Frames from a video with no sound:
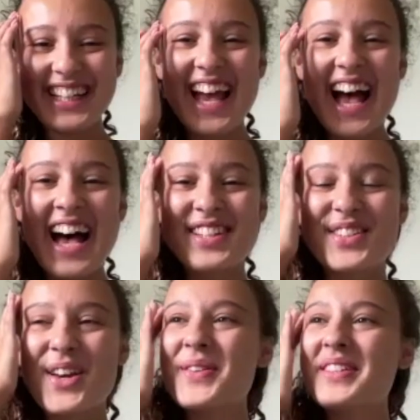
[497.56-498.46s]
Yeah,
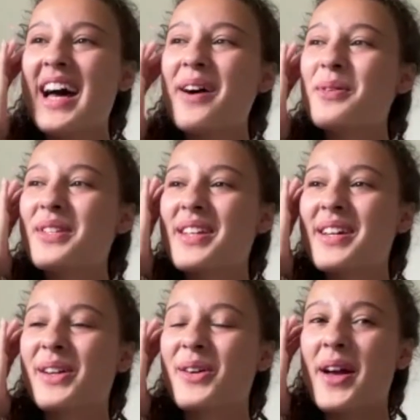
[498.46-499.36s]
so that was
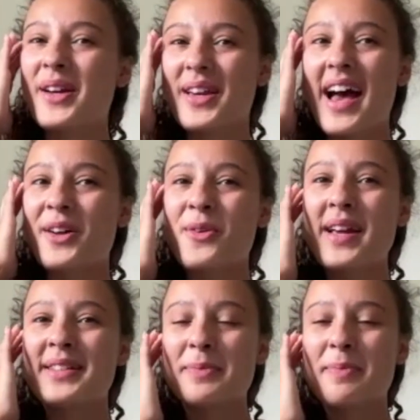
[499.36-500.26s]
a
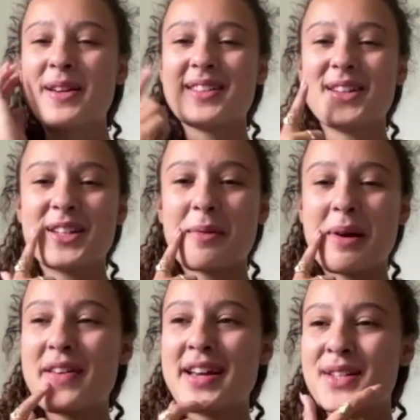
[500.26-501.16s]
crazy experience, and you can tell by
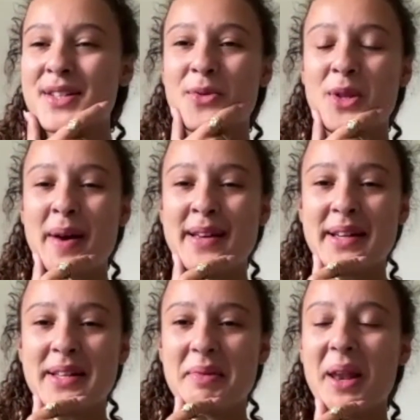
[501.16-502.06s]
my face it's still one of the best
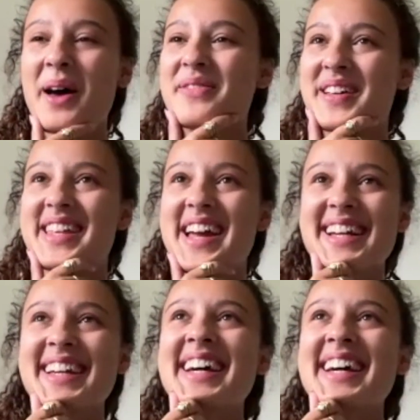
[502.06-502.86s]
days of my life, I think.